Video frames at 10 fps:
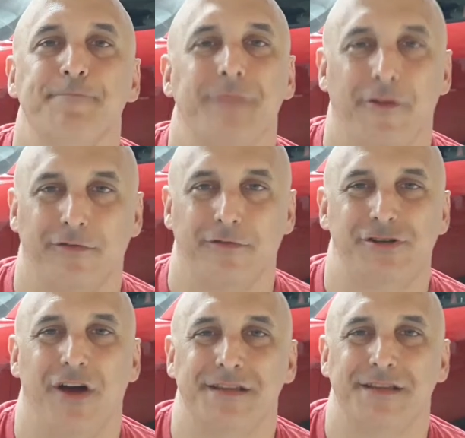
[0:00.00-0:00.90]
And then
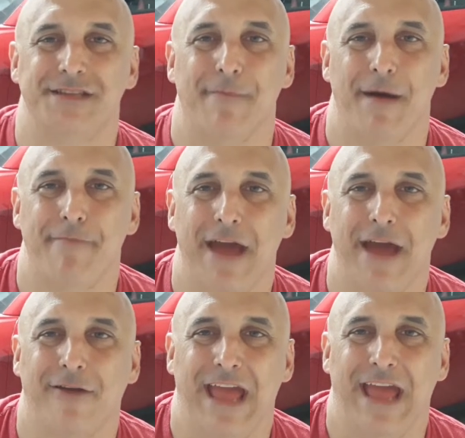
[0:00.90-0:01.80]
Sean saying, my
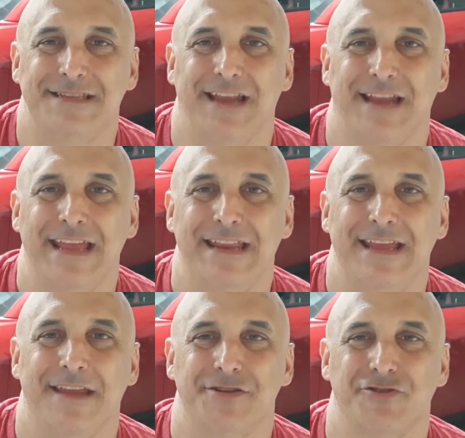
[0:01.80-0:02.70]
battery hates it. I need to
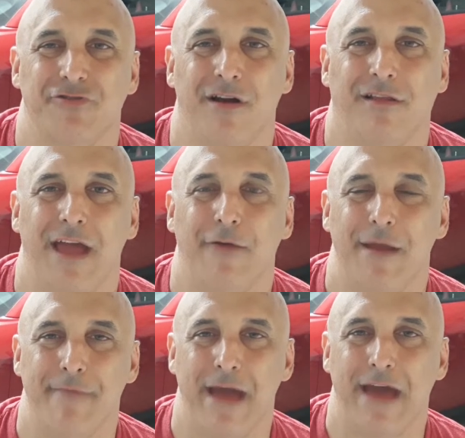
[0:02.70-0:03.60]
get a strong,
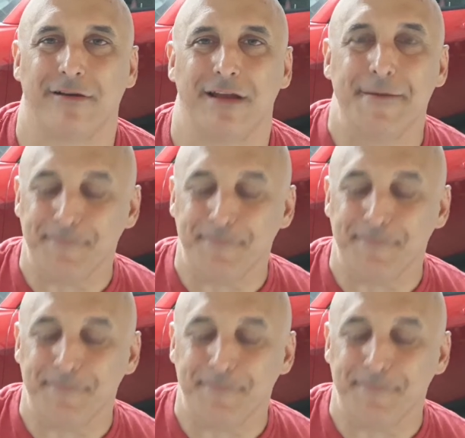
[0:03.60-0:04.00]
lightweight battery.